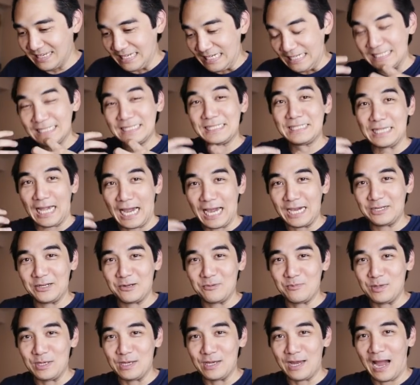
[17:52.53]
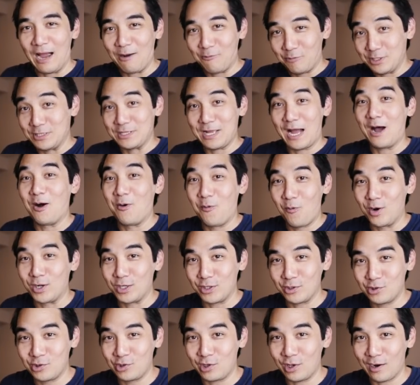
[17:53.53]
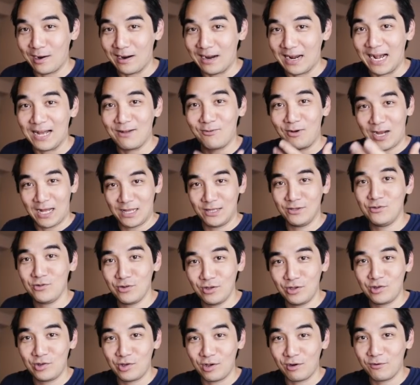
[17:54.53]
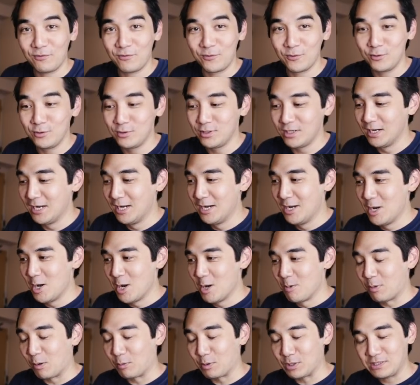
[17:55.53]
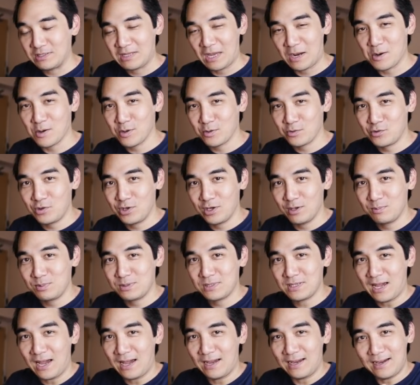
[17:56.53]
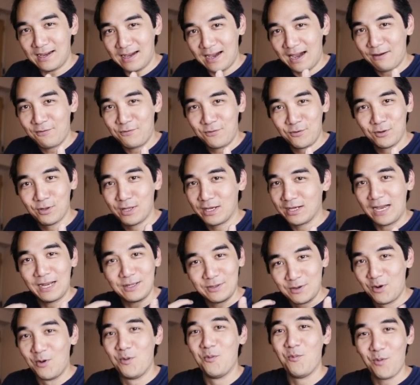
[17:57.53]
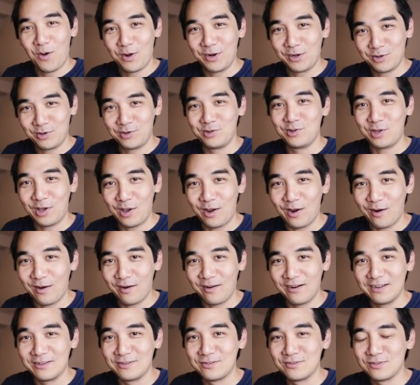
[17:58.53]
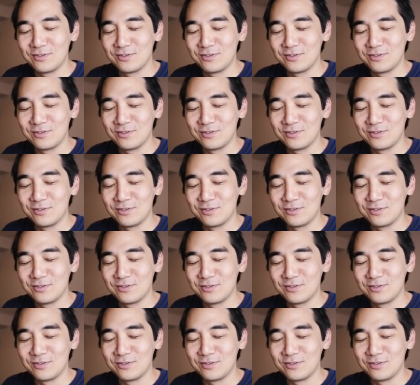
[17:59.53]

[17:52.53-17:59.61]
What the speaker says: Inside of me, I would not want to share it. I'll usually share food, but with taro chips, I feel like I don't want to share. It's